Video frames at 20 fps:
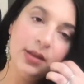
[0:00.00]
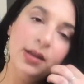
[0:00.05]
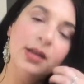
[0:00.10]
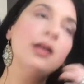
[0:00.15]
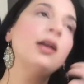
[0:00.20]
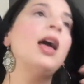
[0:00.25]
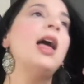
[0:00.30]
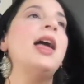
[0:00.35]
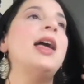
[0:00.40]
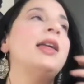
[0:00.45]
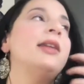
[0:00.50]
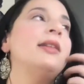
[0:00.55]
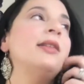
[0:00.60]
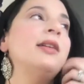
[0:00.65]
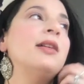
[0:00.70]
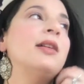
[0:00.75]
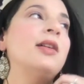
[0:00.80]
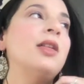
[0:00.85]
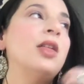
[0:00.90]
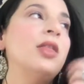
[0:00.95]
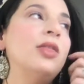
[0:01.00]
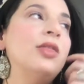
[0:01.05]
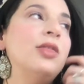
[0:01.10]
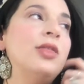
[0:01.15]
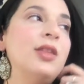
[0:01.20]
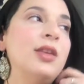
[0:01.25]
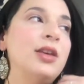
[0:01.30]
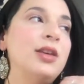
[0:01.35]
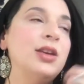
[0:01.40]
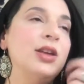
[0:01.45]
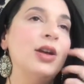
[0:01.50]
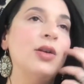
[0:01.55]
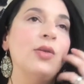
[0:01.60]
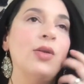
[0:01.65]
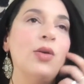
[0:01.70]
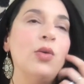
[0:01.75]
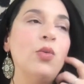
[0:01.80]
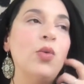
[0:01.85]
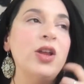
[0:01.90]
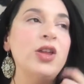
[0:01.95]
And,
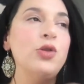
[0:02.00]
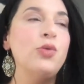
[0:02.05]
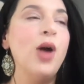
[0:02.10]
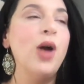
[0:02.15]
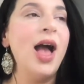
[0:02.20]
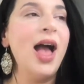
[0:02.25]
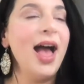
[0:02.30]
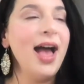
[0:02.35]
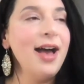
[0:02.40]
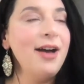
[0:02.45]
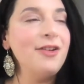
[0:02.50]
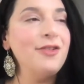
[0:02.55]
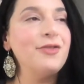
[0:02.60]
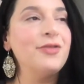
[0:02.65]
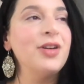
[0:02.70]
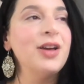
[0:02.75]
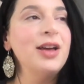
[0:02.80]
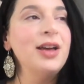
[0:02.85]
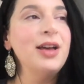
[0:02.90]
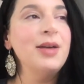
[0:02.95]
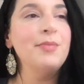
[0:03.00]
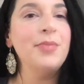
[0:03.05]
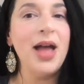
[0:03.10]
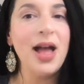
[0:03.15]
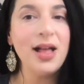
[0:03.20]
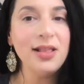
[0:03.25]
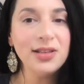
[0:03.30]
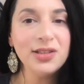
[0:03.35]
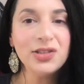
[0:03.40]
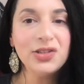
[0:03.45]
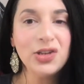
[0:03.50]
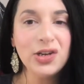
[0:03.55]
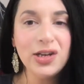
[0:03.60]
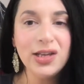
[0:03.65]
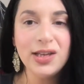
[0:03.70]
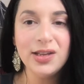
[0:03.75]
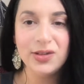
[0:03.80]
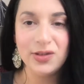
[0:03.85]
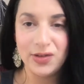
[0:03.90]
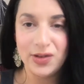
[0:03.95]
when you have
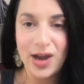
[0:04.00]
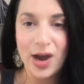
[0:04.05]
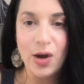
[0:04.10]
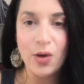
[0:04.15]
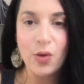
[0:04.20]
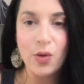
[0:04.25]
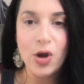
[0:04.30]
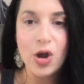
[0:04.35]
Palestinians now